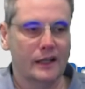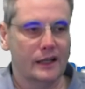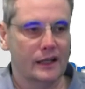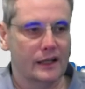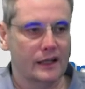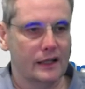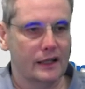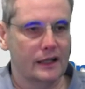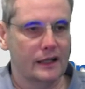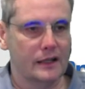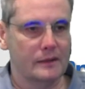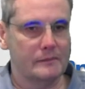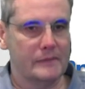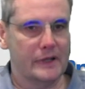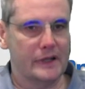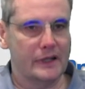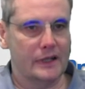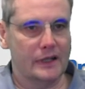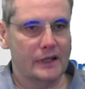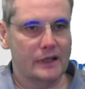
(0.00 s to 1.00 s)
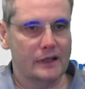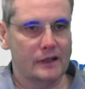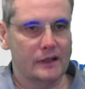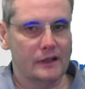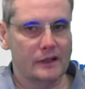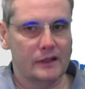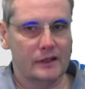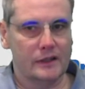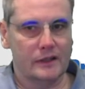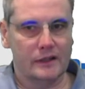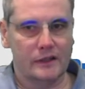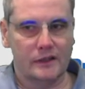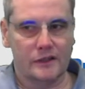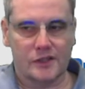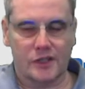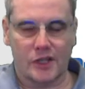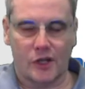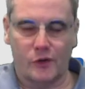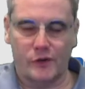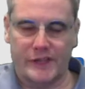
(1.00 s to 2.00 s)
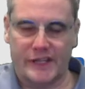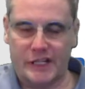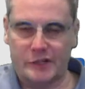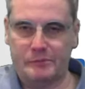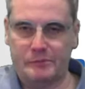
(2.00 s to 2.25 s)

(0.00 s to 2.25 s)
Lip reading: So this